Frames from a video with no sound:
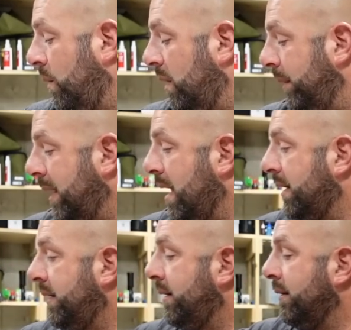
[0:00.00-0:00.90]
What do we
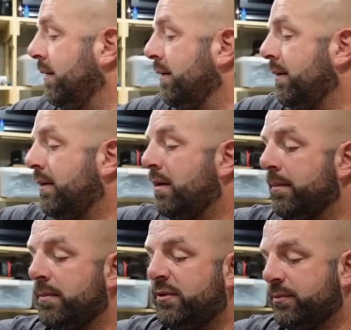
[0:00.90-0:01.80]
got here?
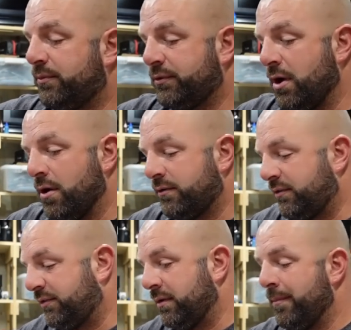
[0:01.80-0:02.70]
Some
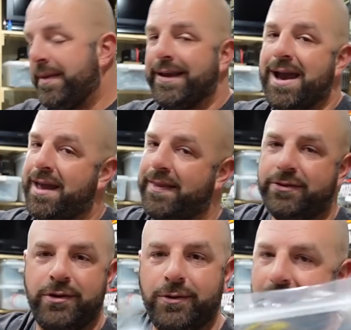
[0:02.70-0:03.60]
skirts. And they got in two,